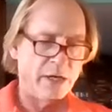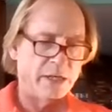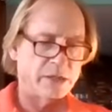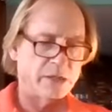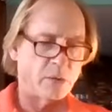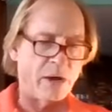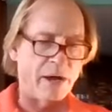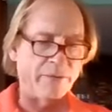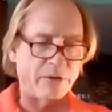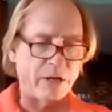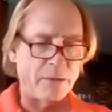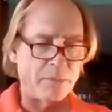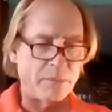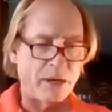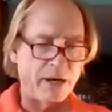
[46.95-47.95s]
So I've
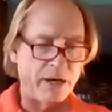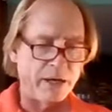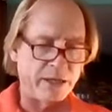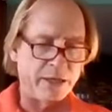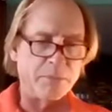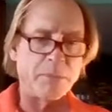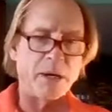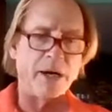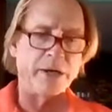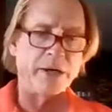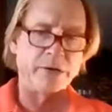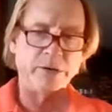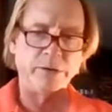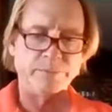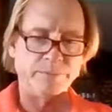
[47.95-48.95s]
got mine in a
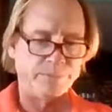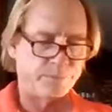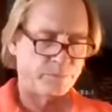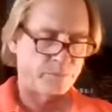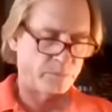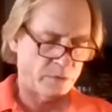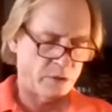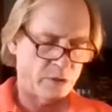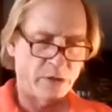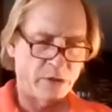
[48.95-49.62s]
binder. All